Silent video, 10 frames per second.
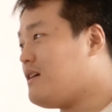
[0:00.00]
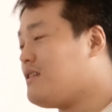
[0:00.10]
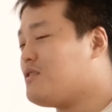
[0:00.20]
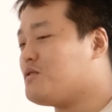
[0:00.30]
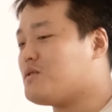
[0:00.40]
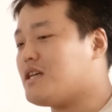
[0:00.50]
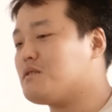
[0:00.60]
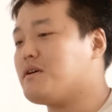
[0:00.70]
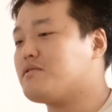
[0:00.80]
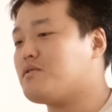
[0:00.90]
I think there's
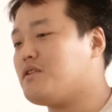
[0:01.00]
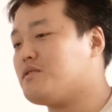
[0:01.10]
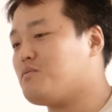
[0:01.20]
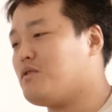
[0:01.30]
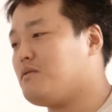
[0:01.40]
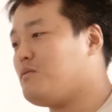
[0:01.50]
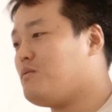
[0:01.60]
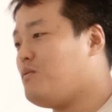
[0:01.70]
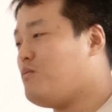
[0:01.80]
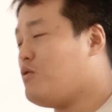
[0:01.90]
aspects to this where
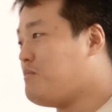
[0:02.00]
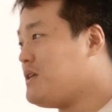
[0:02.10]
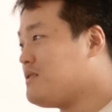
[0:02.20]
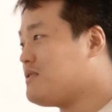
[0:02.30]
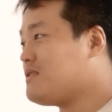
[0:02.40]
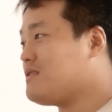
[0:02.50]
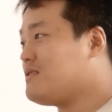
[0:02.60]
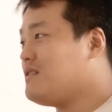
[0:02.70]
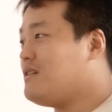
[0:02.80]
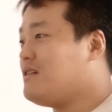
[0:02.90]
we're beasts.